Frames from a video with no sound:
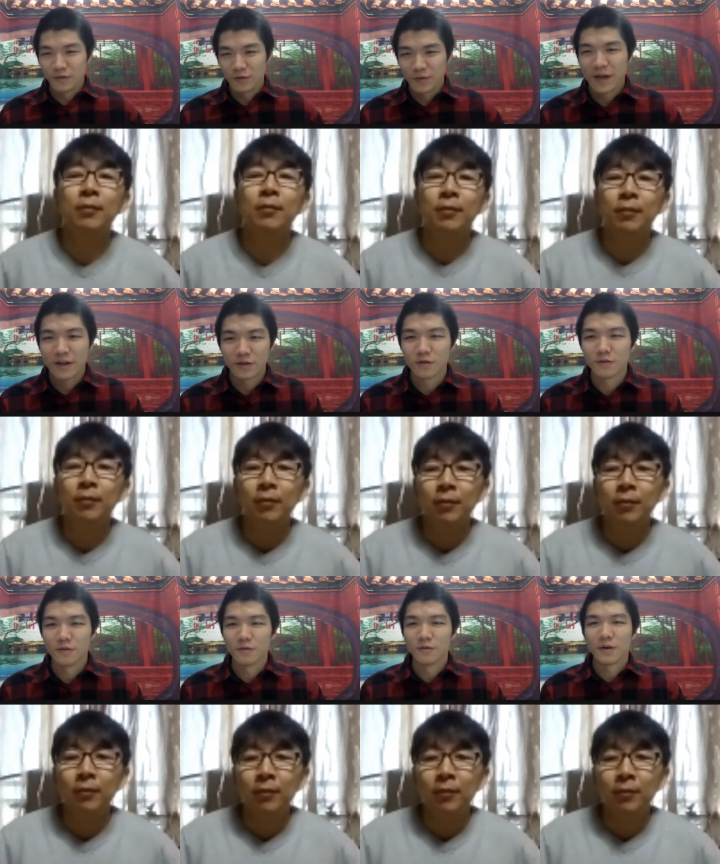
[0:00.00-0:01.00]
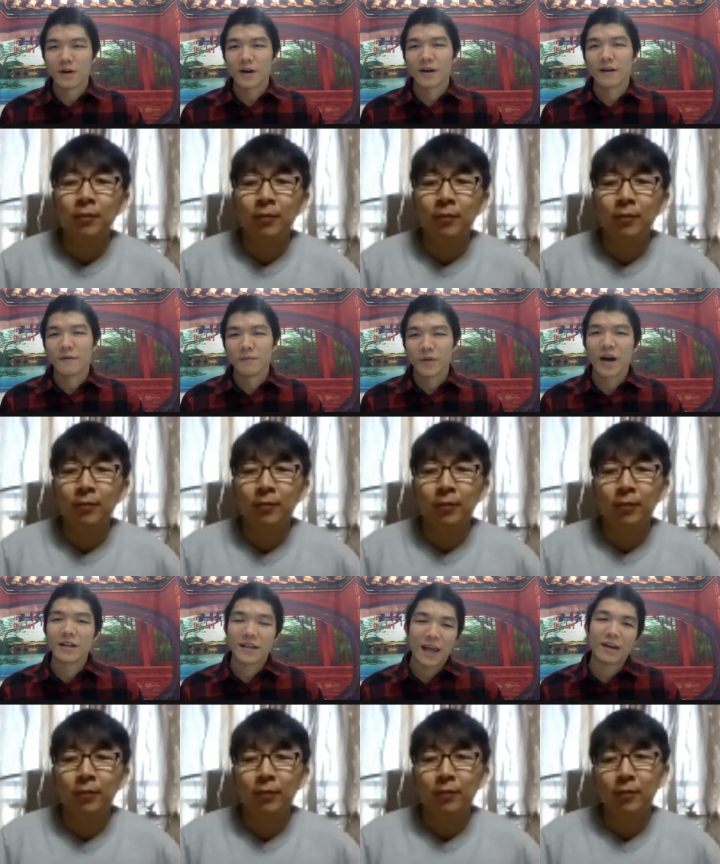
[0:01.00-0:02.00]
Speaker 1: you tend to uh,
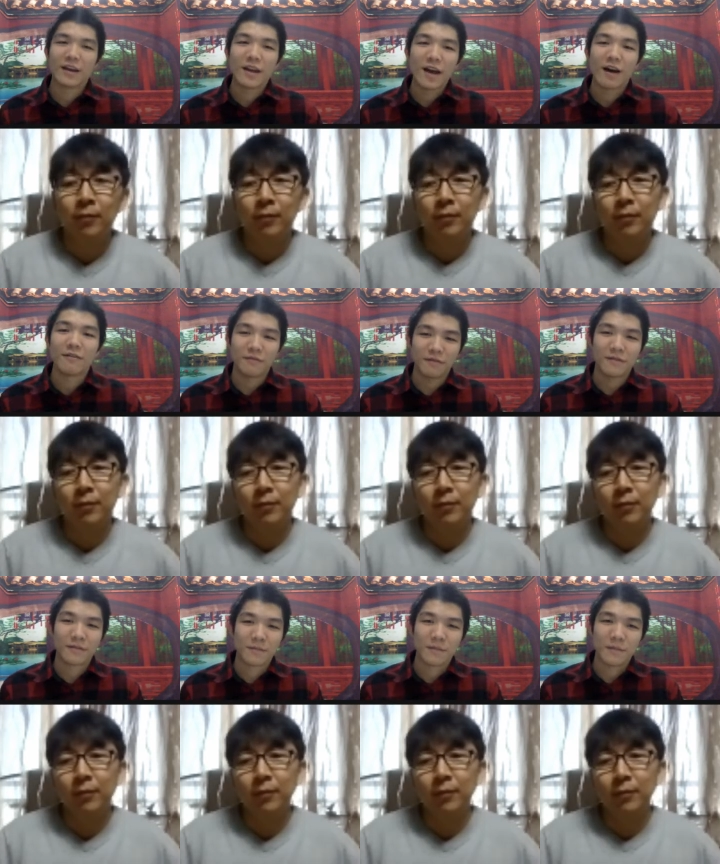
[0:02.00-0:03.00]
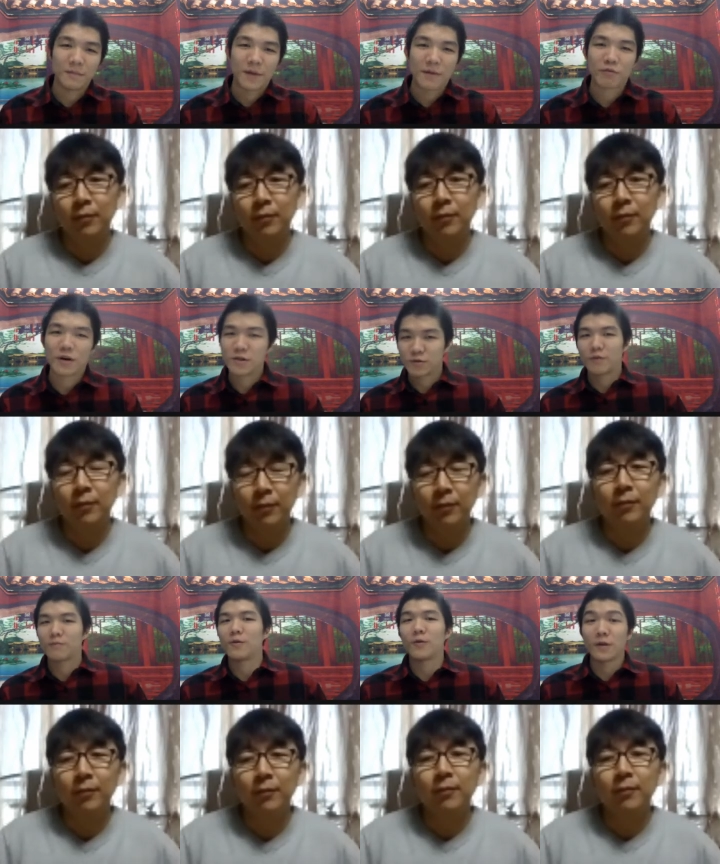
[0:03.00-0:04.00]
not gain enough by pressuring your
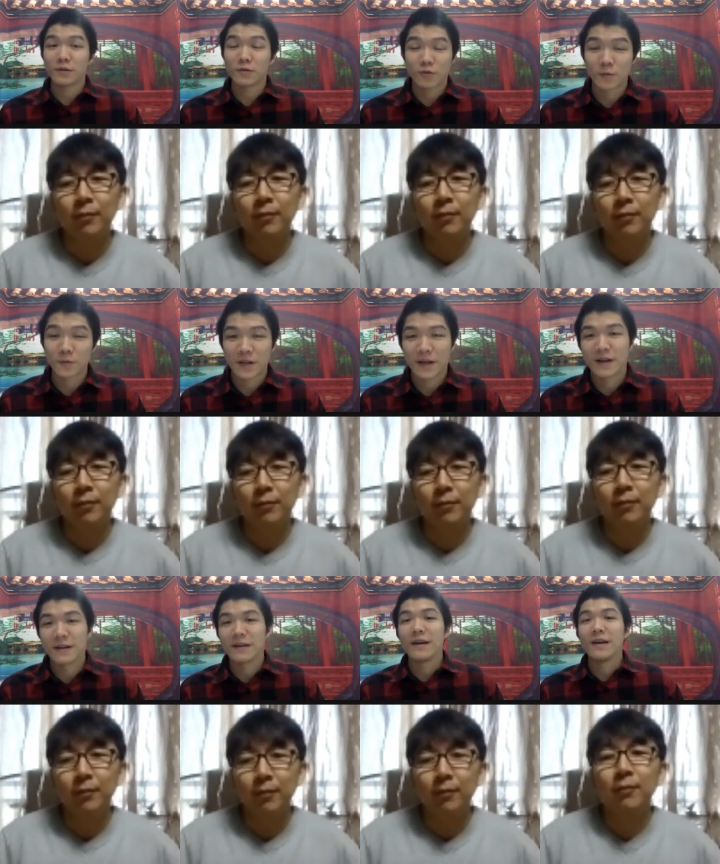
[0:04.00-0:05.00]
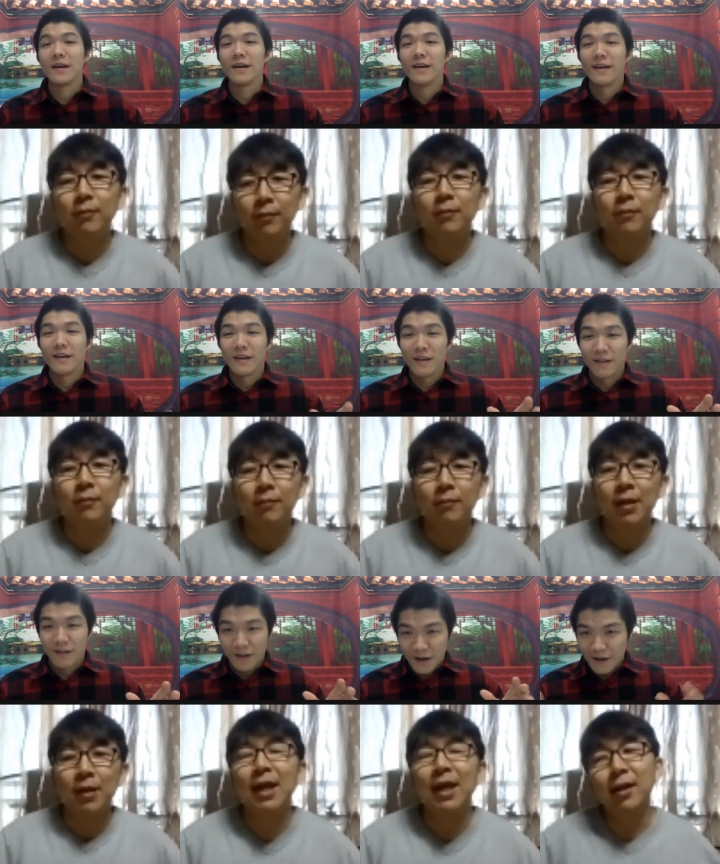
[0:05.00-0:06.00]
opponent's groups. And
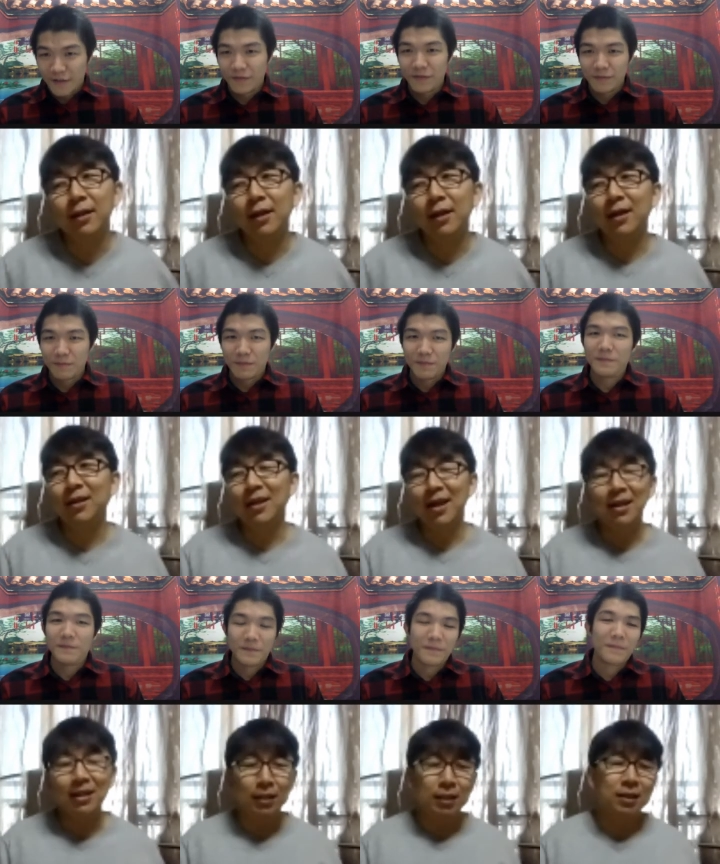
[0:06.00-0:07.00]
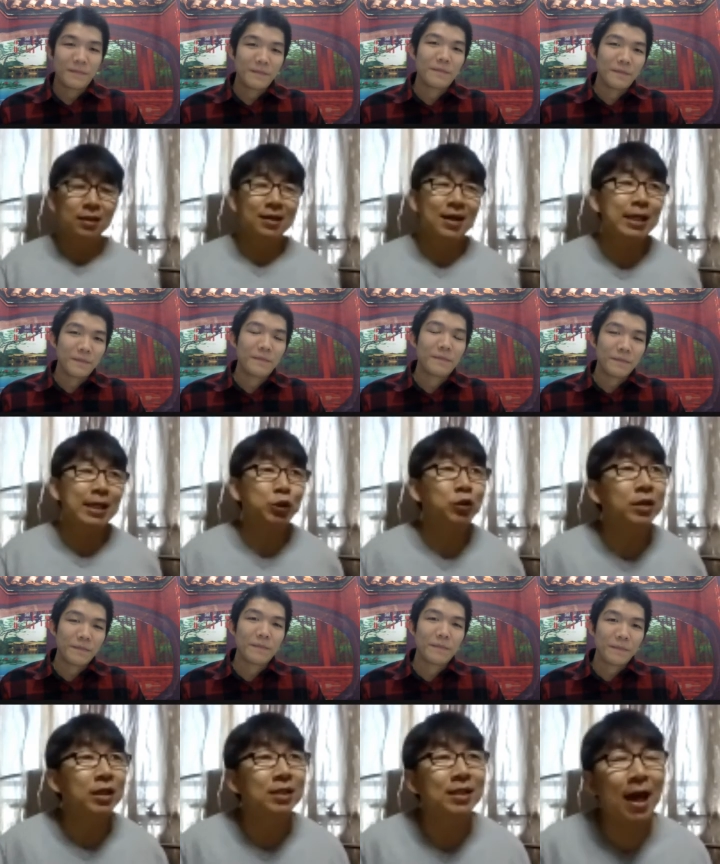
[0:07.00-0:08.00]
Speaker 2: yeah, and and it
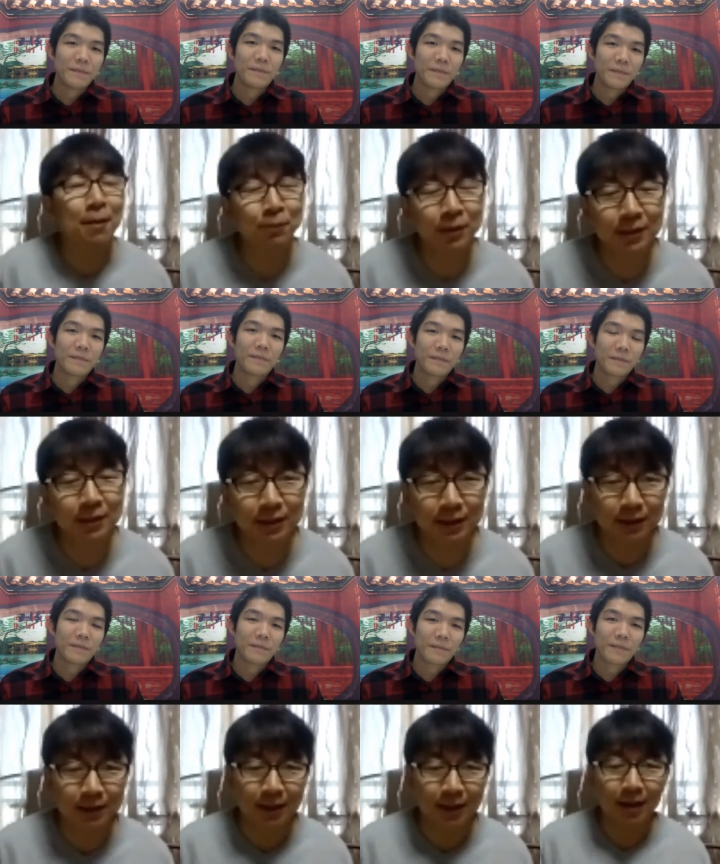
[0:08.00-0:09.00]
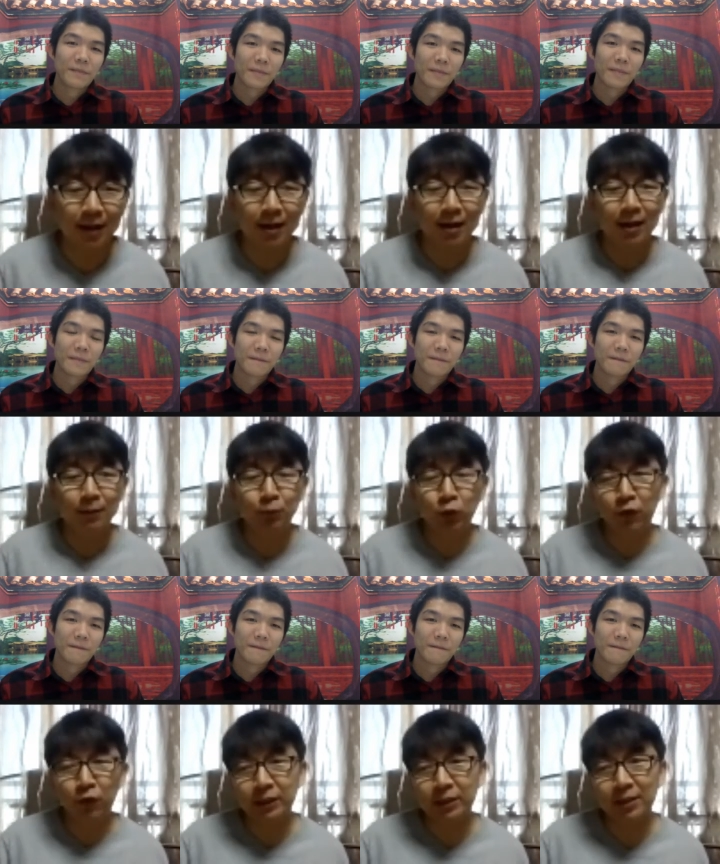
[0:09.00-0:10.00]
actually it happens uh, in
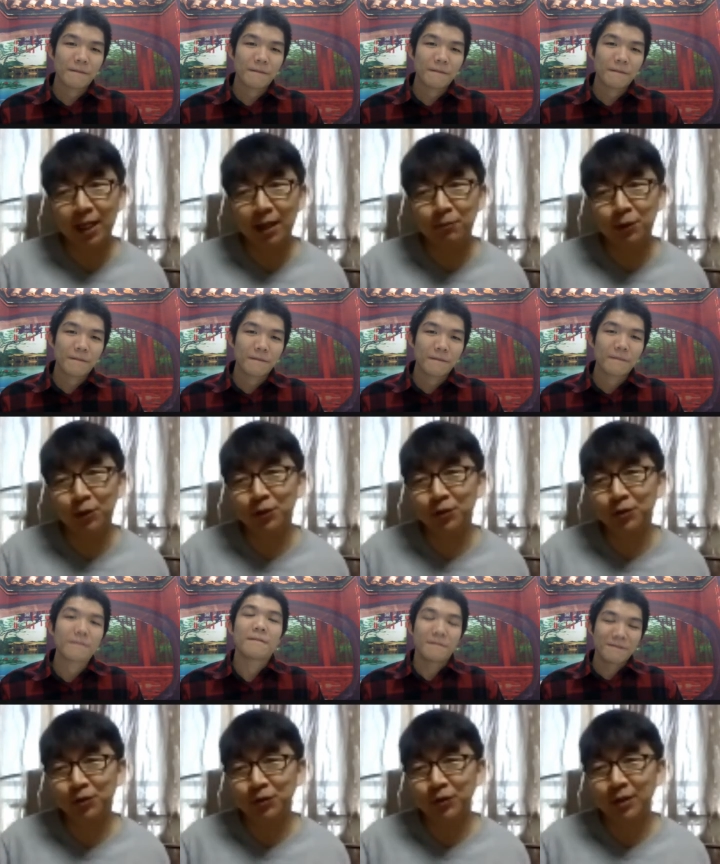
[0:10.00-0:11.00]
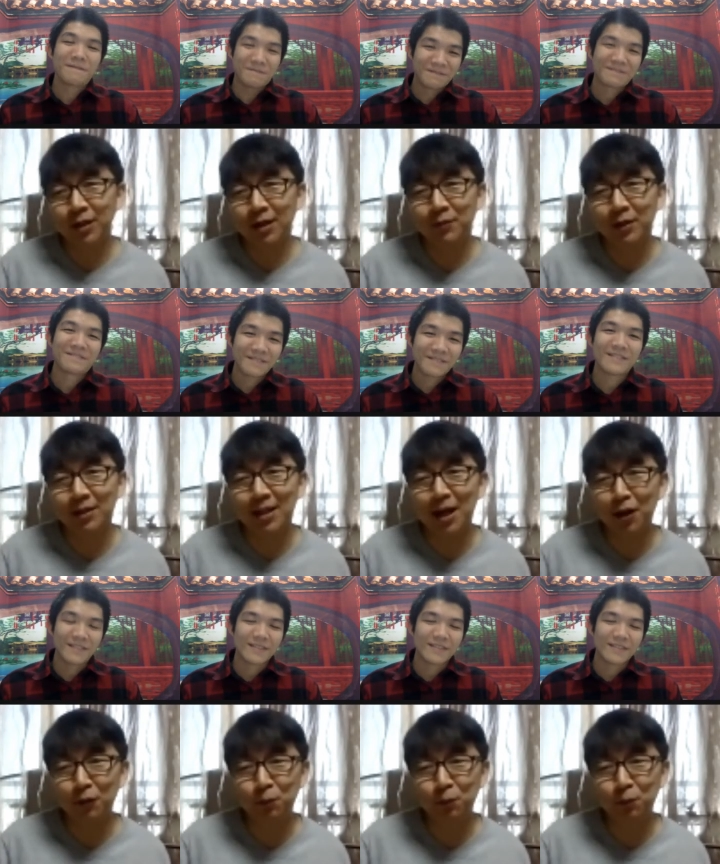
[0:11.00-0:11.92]
professional game too. I mean, a lot of